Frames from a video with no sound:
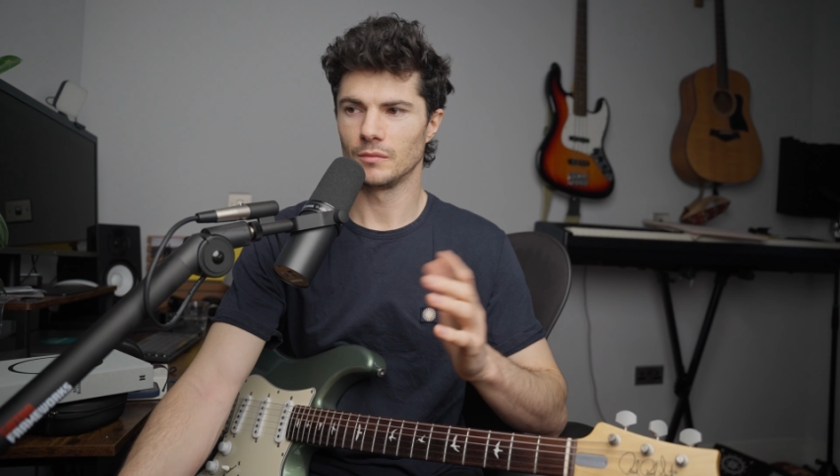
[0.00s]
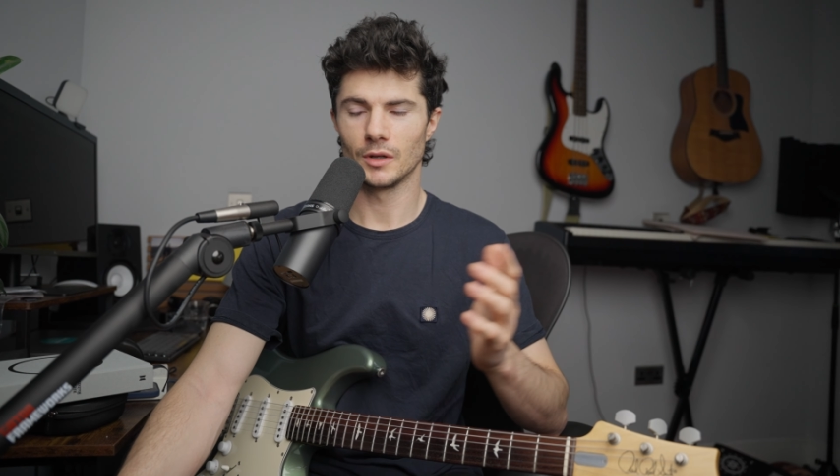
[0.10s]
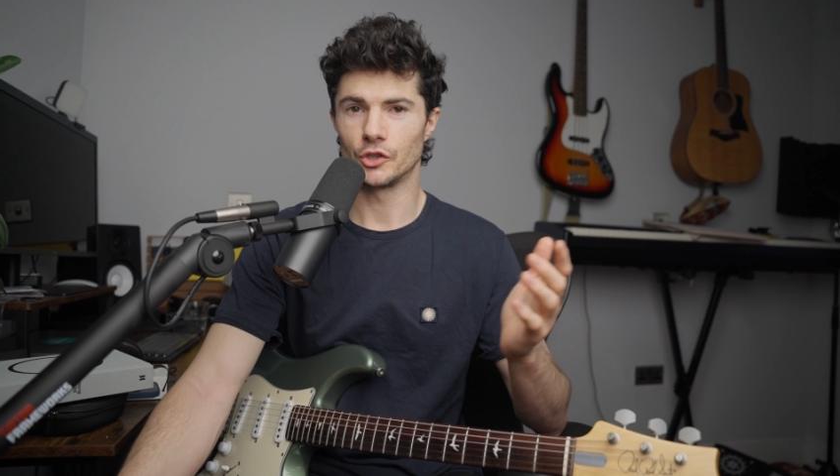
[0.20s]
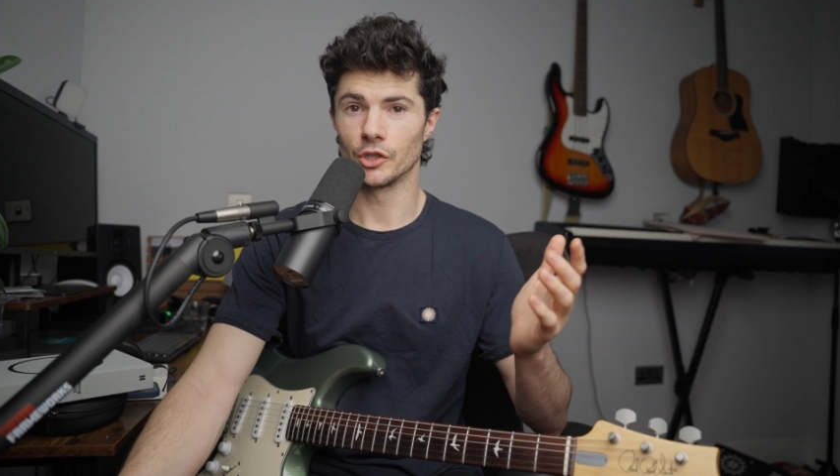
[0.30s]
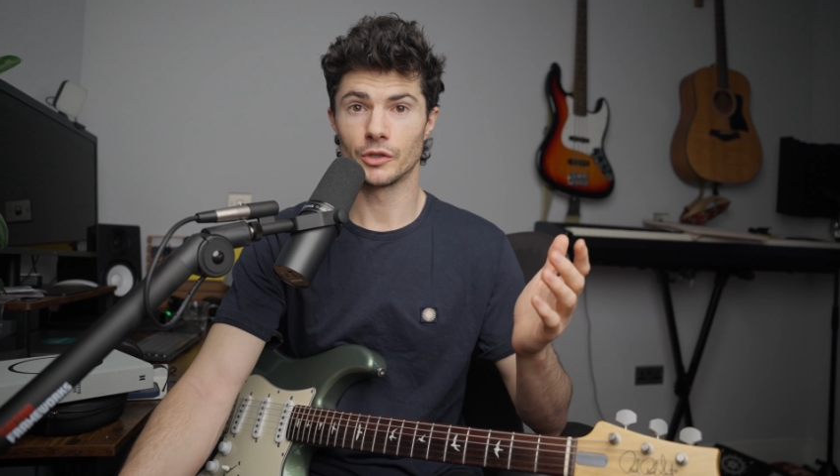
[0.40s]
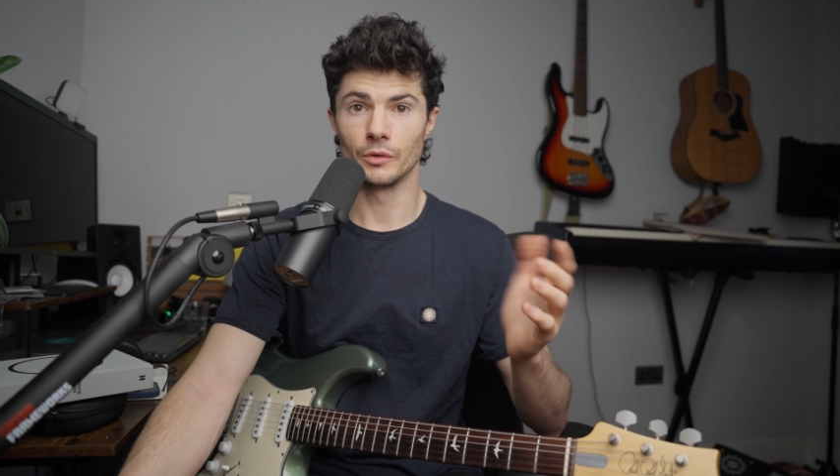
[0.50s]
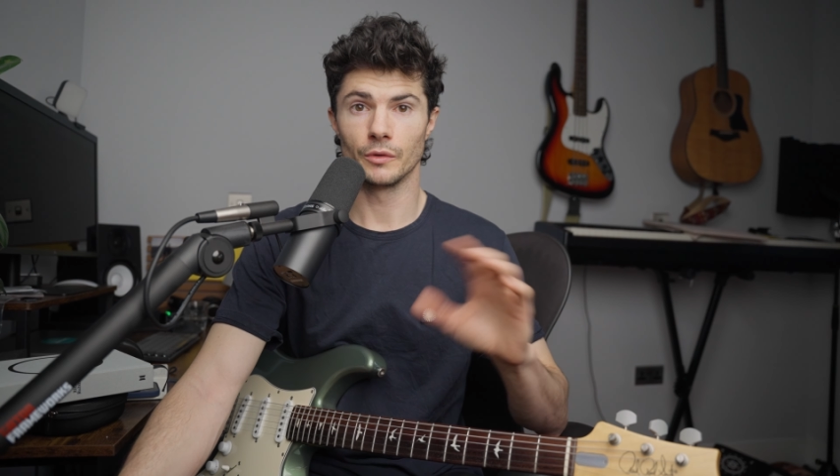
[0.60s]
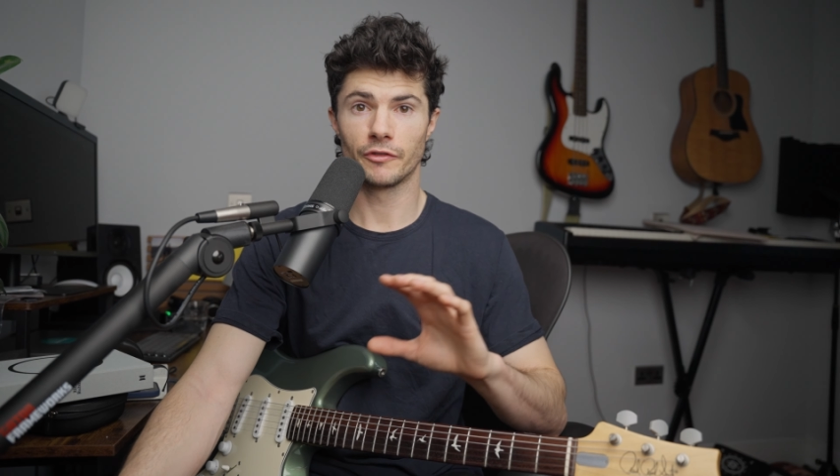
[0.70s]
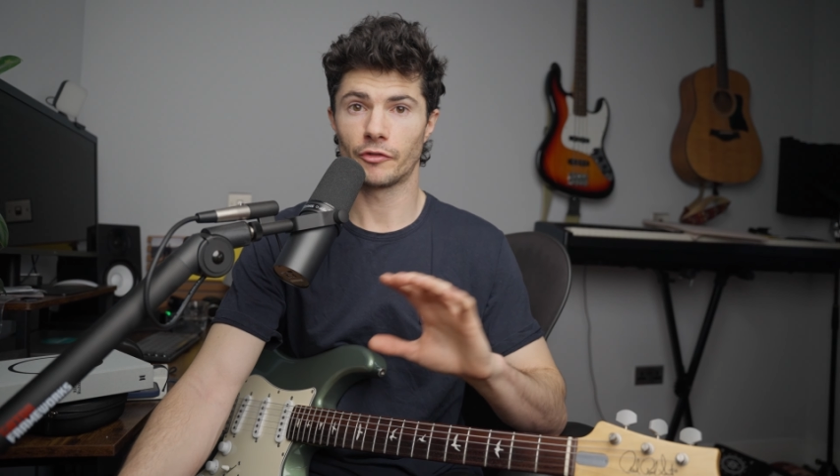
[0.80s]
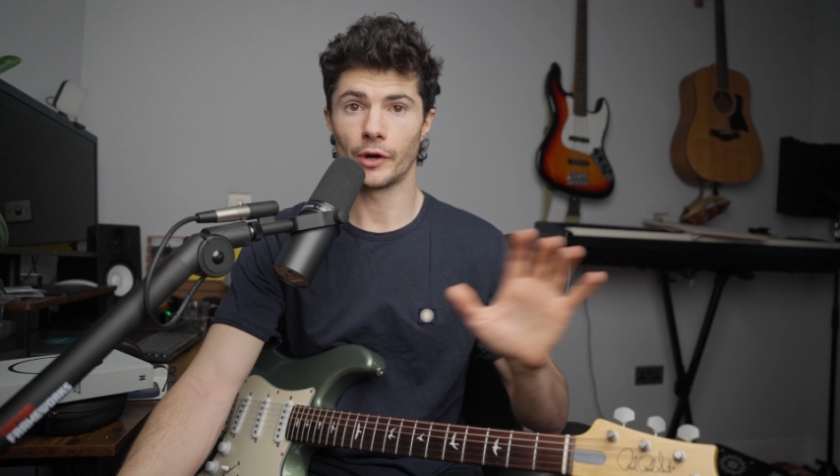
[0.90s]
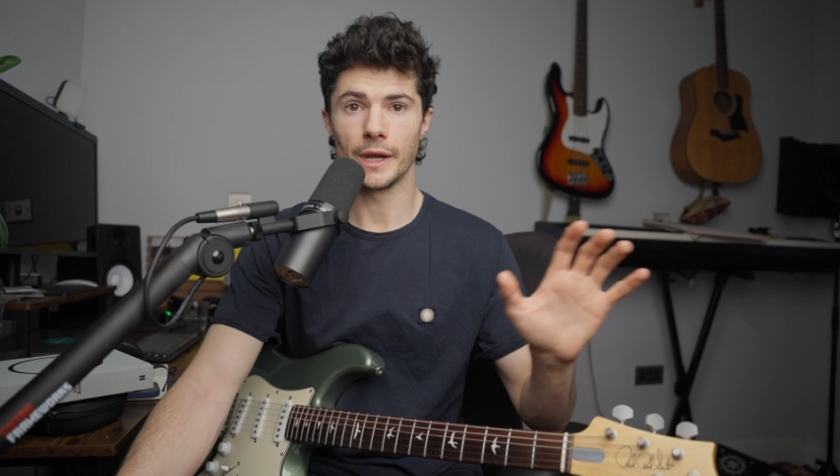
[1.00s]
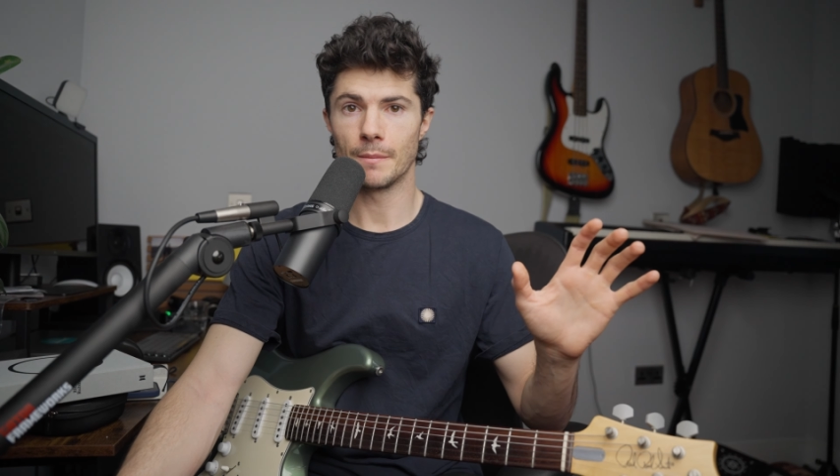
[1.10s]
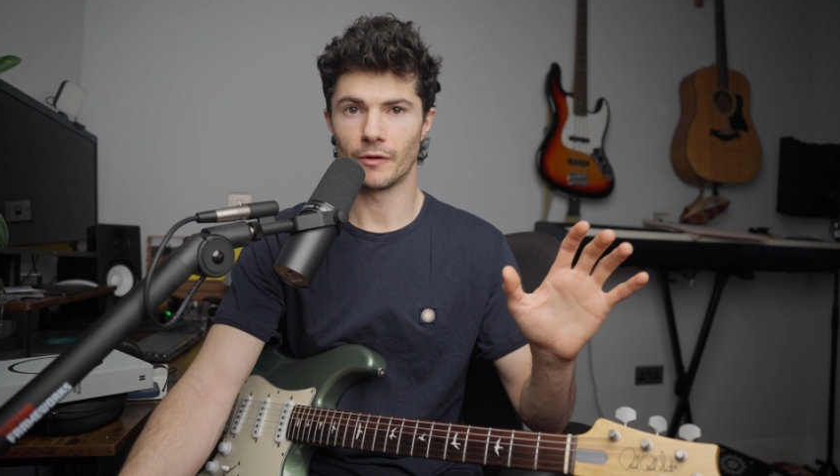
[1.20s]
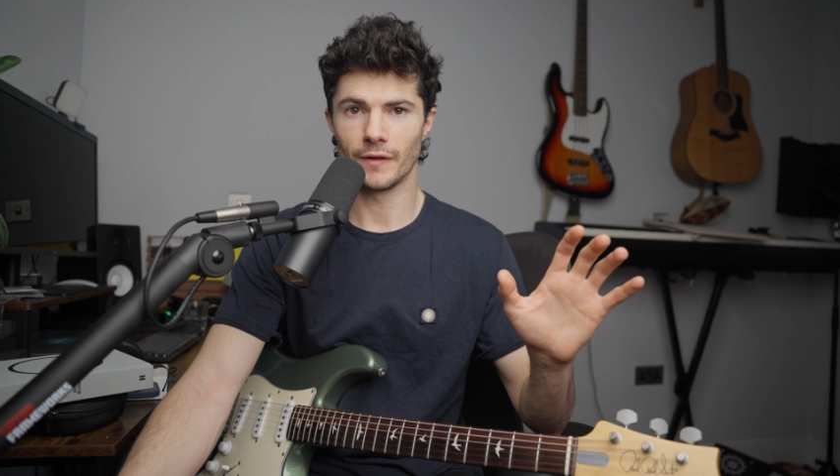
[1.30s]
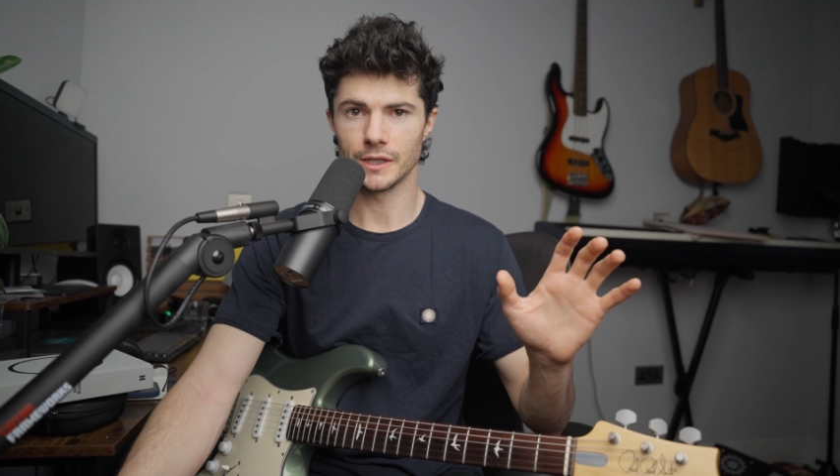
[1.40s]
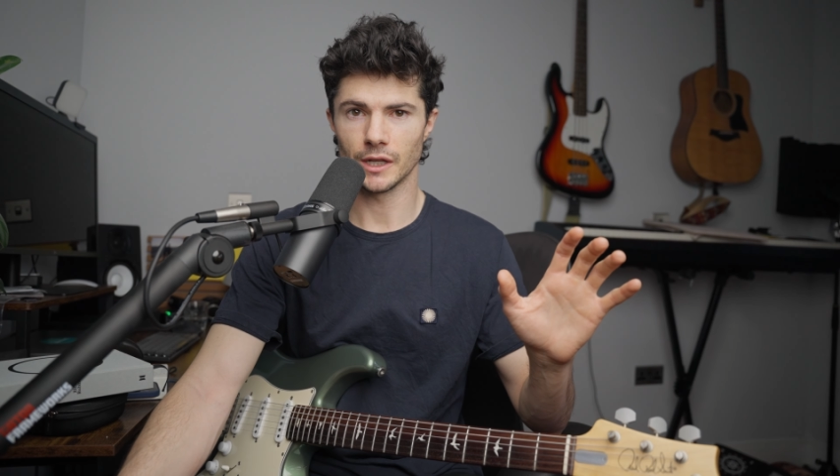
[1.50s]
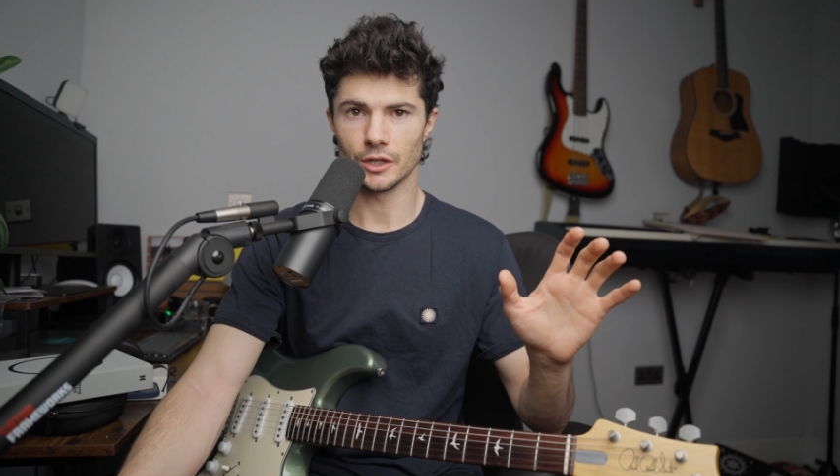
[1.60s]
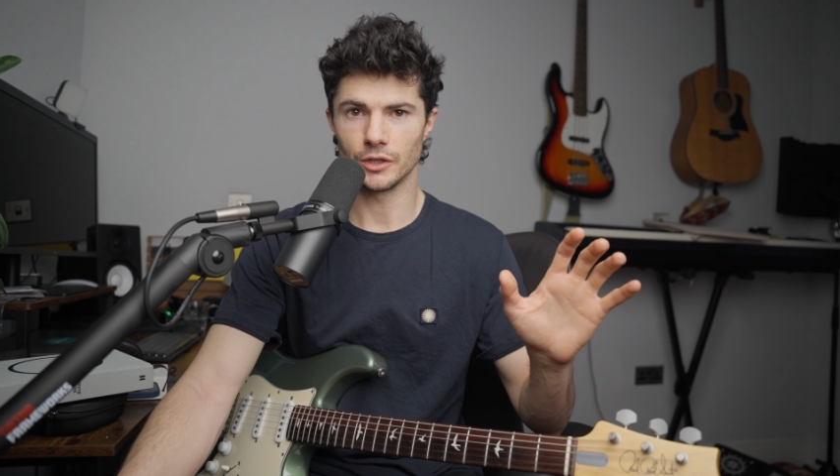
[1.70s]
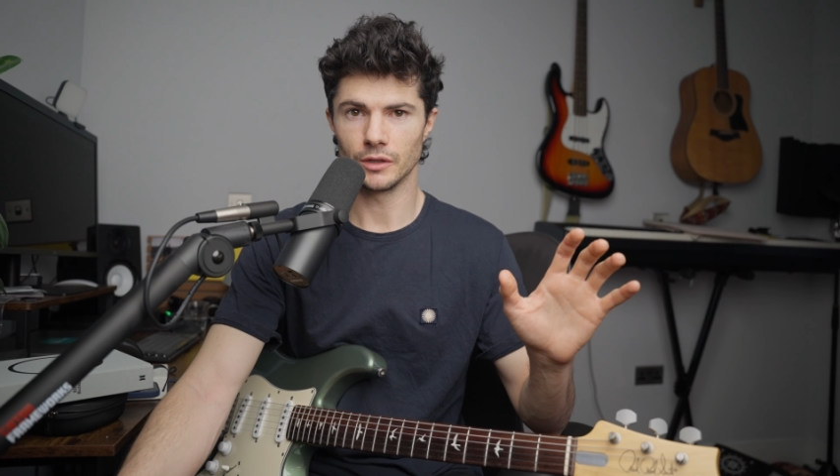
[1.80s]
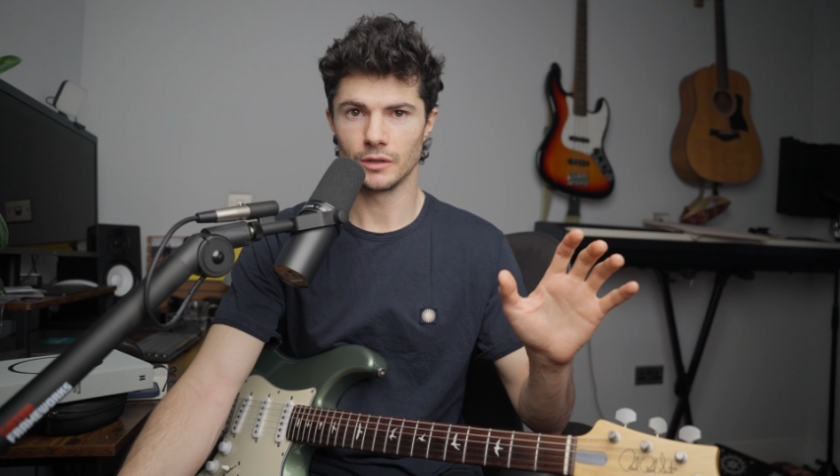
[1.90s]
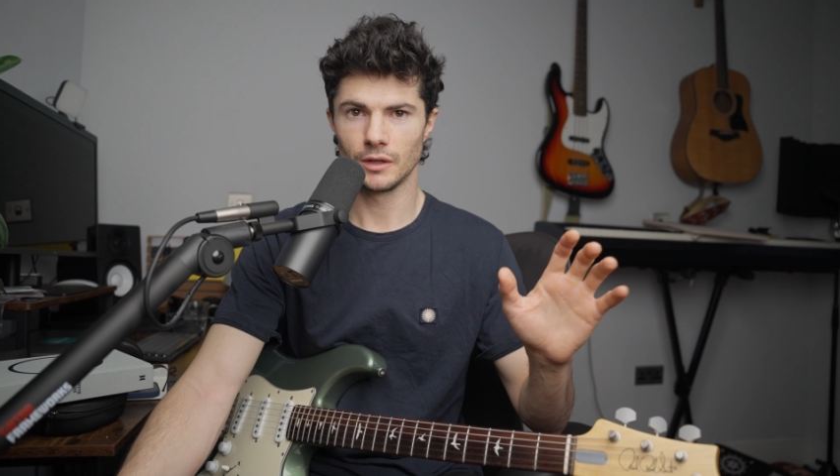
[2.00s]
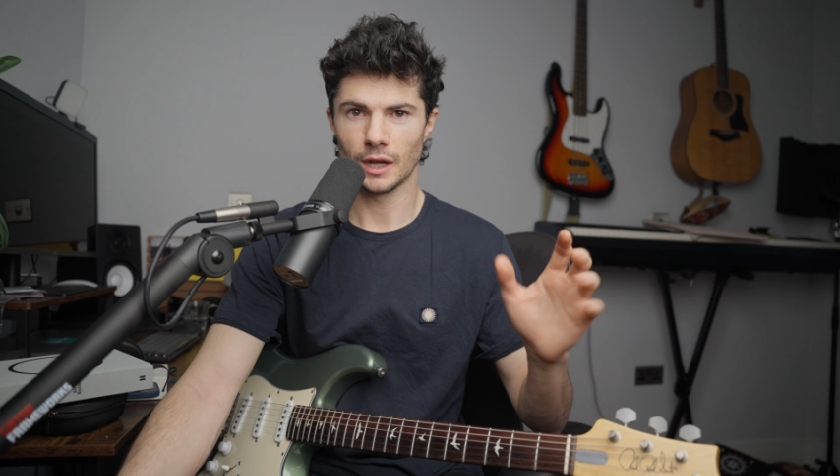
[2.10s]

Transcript: just do free improvisation.